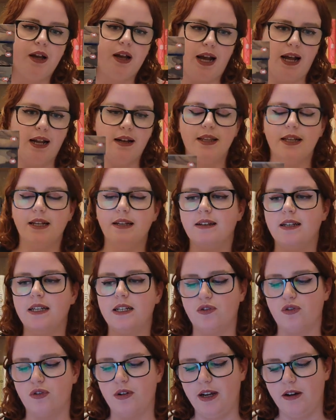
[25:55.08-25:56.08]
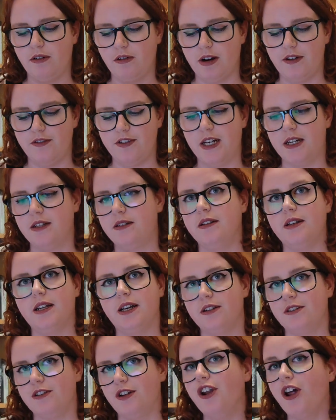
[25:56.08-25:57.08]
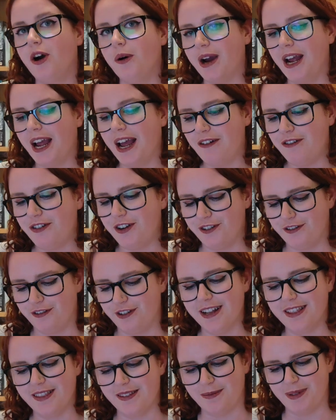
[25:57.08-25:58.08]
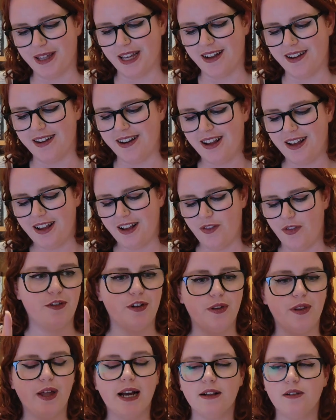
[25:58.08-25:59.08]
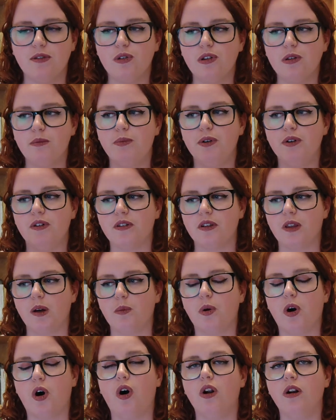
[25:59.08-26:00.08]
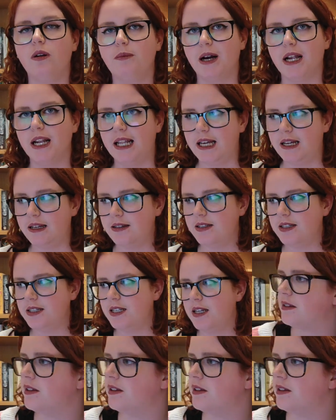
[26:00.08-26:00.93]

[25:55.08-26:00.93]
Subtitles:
And these literally arrived yesterday, so no, I haven't read them yet. So that's all the books that were on my list.